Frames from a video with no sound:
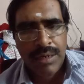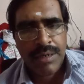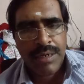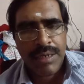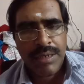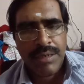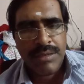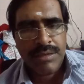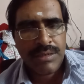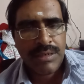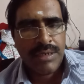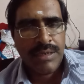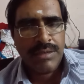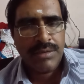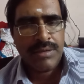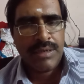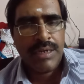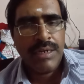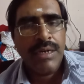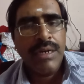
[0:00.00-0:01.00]
degree
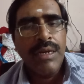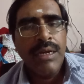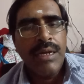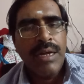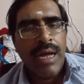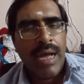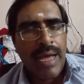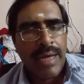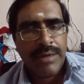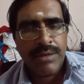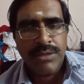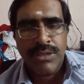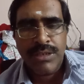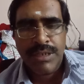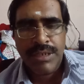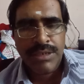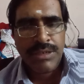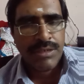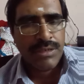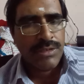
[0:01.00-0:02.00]
studies, right? Higher
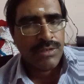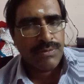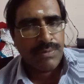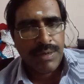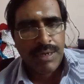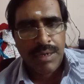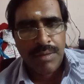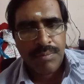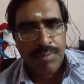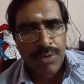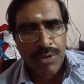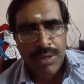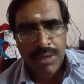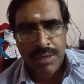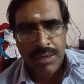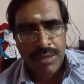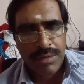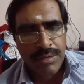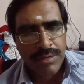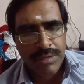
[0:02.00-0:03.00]
education is very
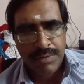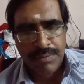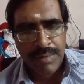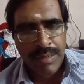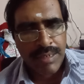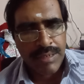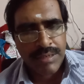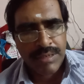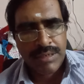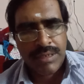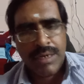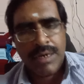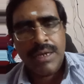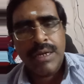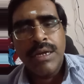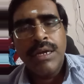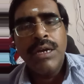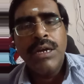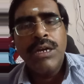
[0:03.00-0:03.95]
important in civil engineering.